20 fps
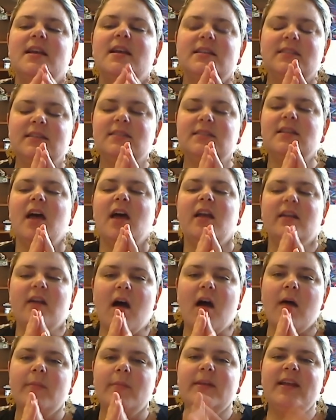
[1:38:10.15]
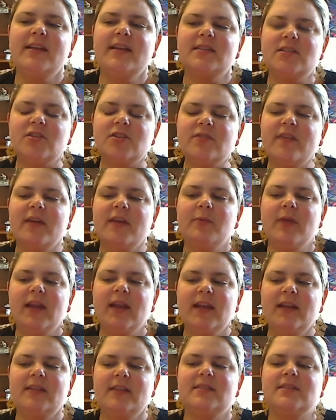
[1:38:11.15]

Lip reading: does not accommodate survey weighting.